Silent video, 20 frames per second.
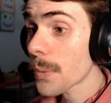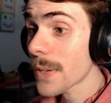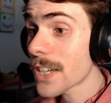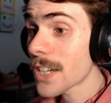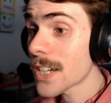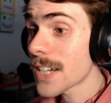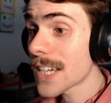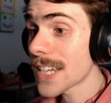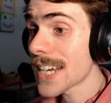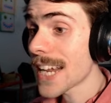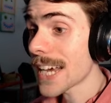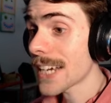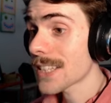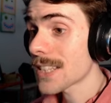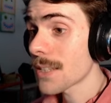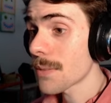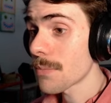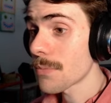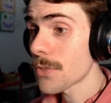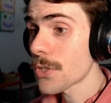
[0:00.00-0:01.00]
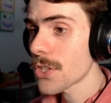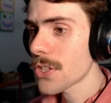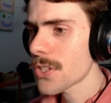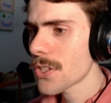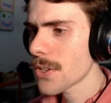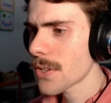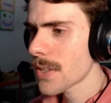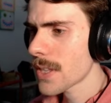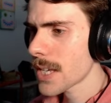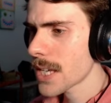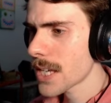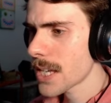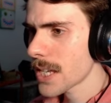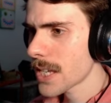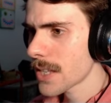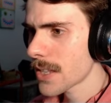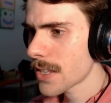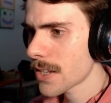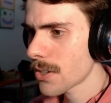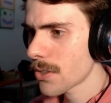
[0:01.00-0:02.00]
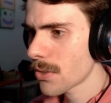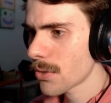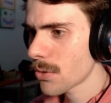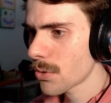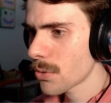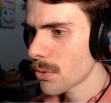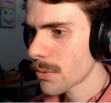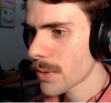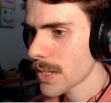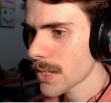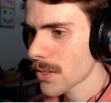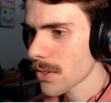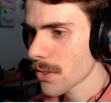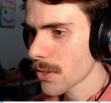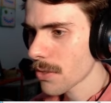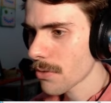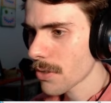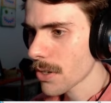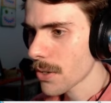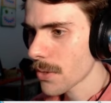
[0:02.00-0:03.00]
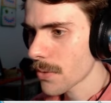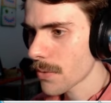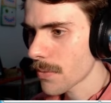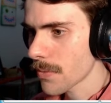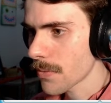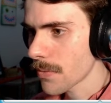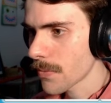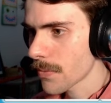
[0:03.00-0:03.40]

we could connect them just so they're not always on their own.